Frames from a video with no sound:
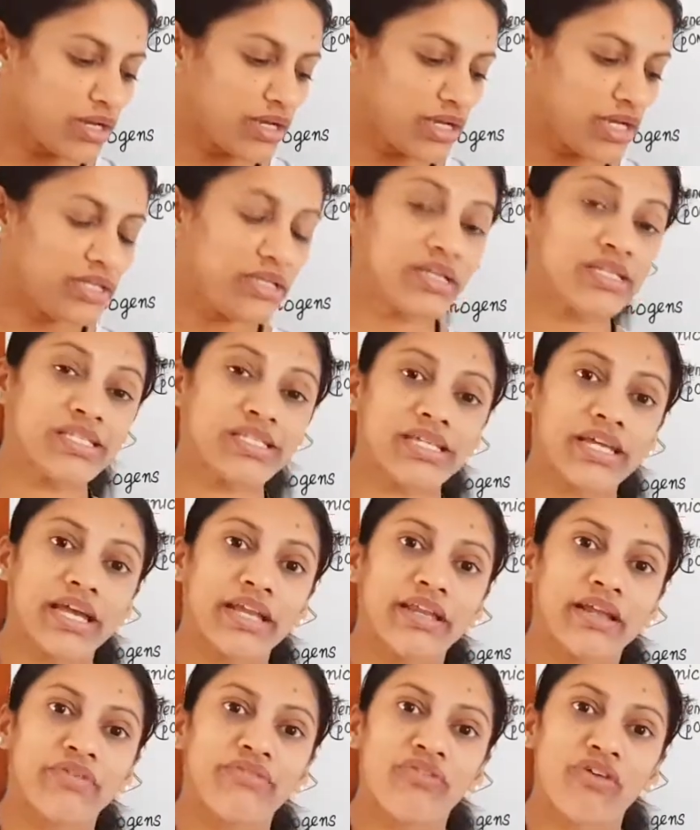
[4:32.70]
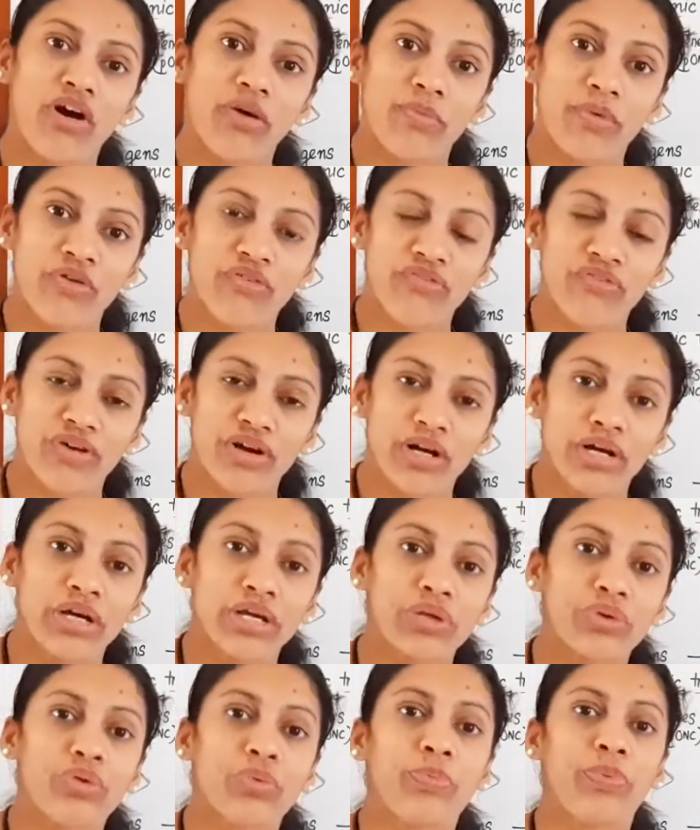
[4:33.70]
it is in a form of
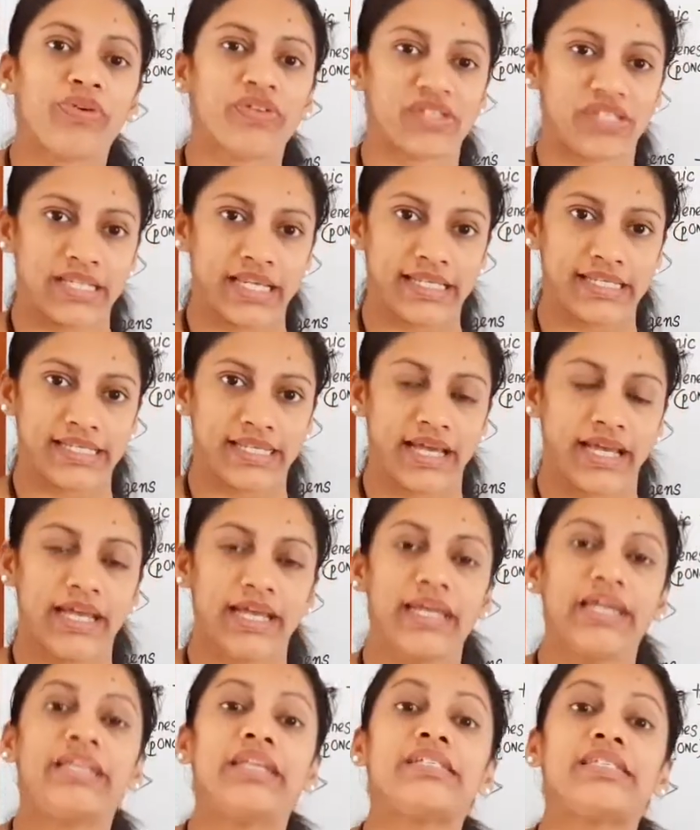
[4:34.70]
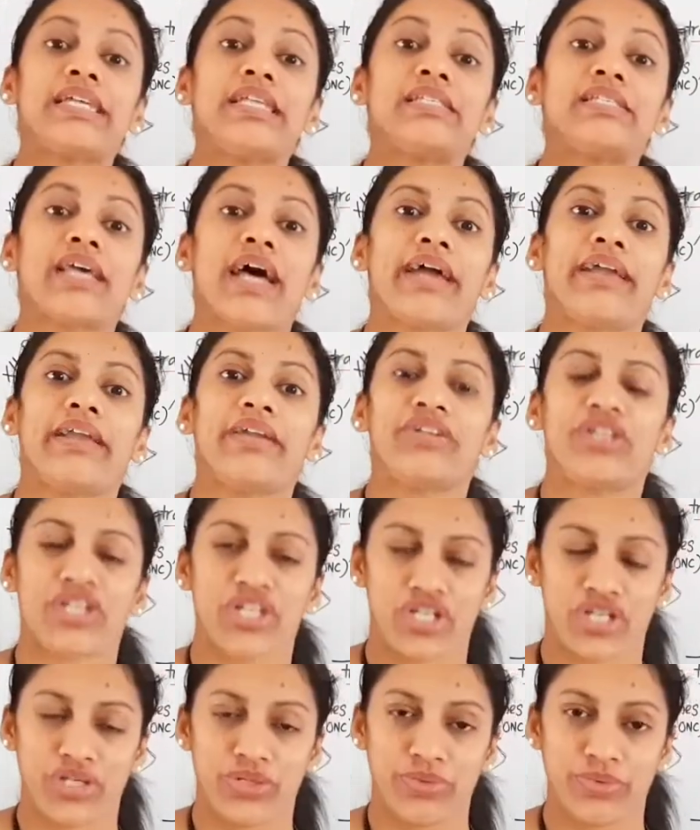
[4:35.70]
group of cells. It is inside a
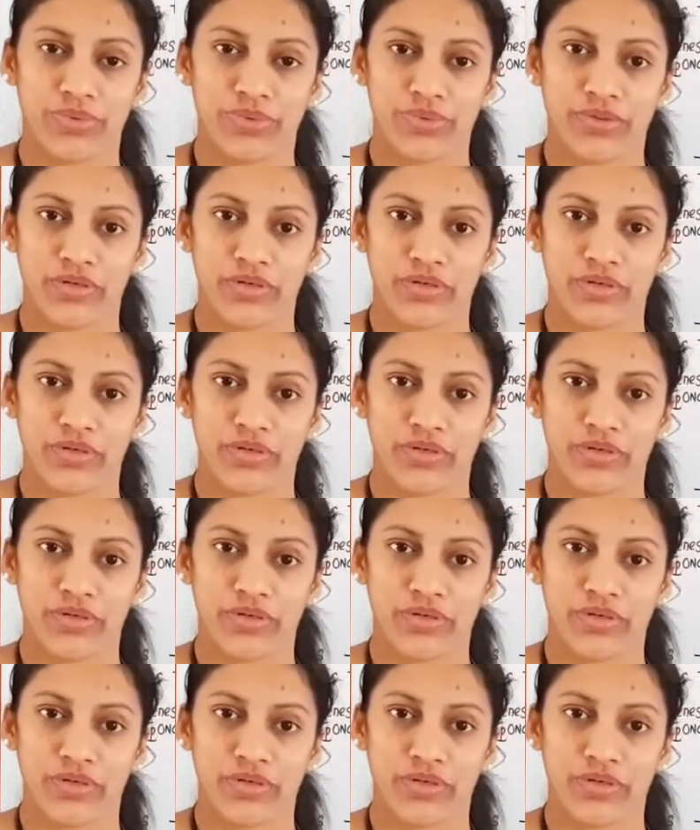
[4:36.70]
tissue.